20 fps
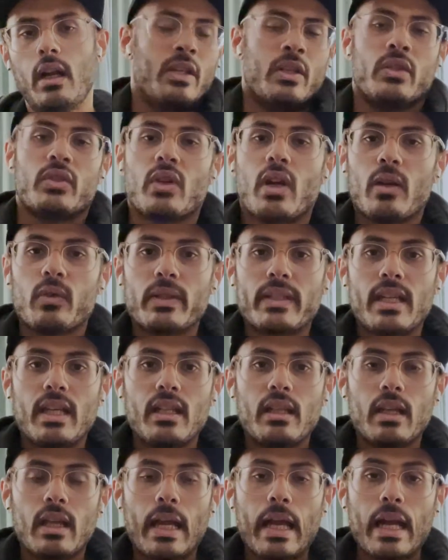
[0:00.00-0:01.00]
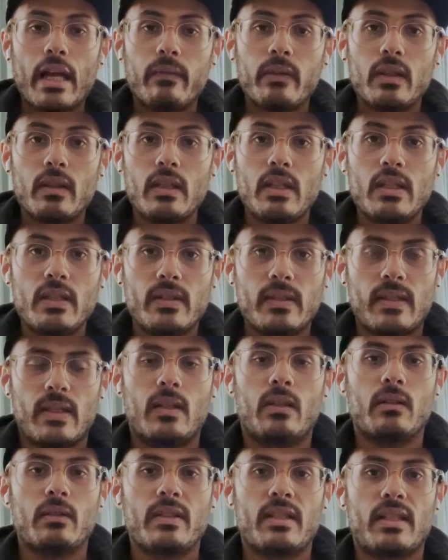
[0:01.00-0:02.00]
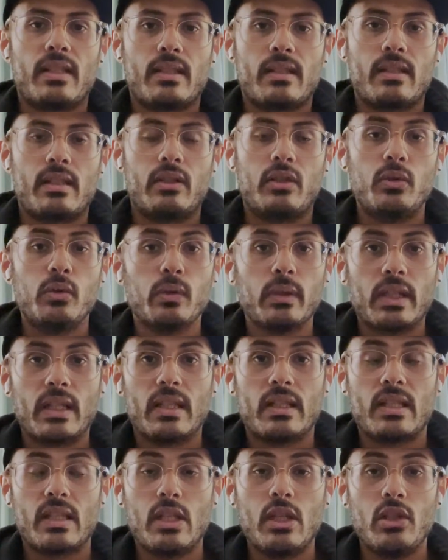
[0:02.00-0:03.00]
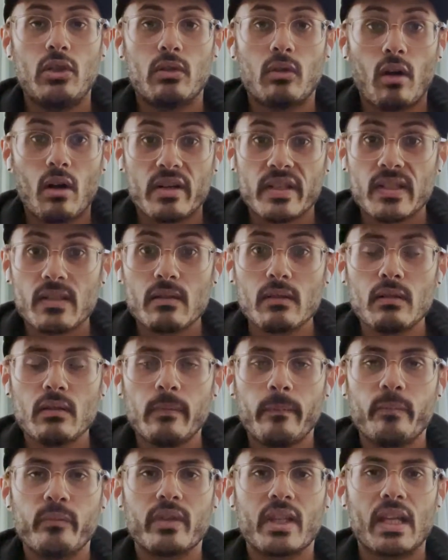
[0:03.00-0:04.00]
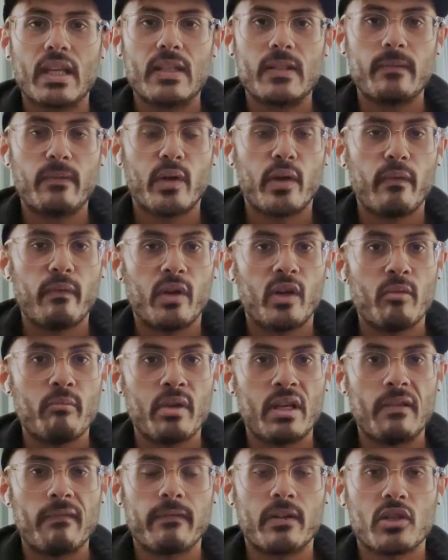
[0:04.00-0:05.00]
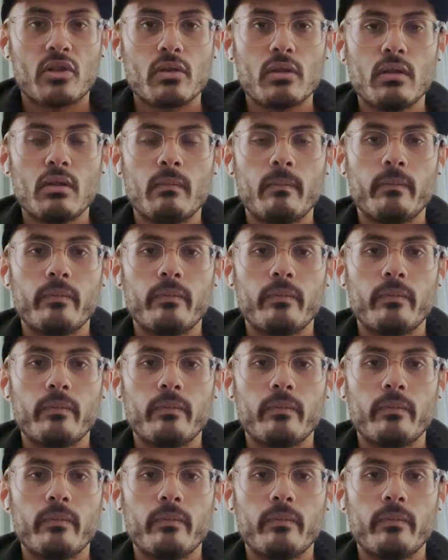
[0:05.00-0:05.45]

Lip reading: So I was saying, having these skill sets and toolkits in your arsenal is very, very beneficial.